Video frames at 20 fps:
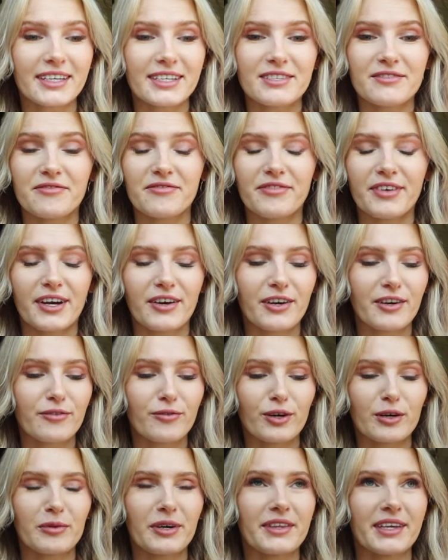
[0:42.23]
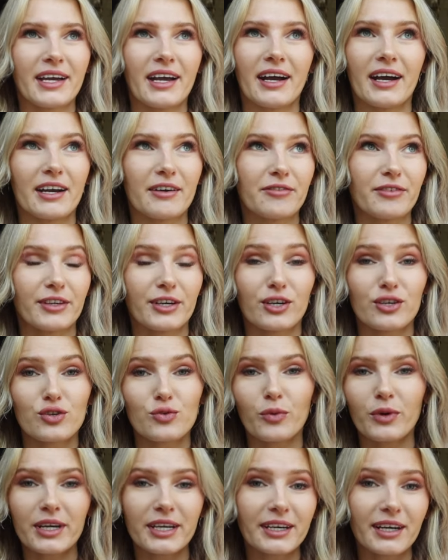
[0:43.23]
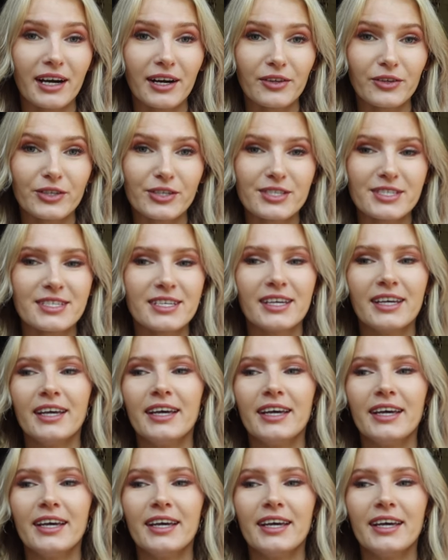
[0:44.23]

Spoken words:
It's very affordable. I think I got it for like $20.